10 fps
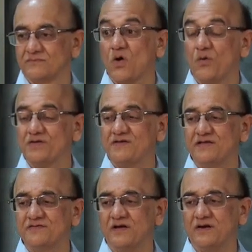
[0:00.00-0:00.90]
What is the
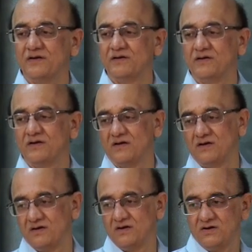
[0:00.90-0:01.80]
answer?
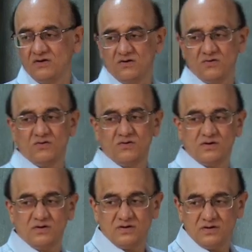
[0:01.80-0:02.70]
Uh,
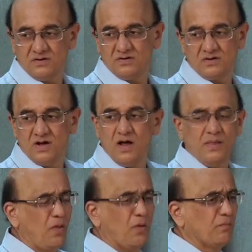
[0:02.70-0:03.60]

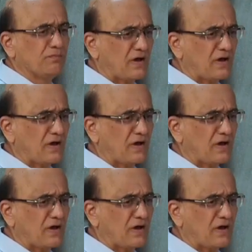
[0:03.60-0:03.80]
no, no,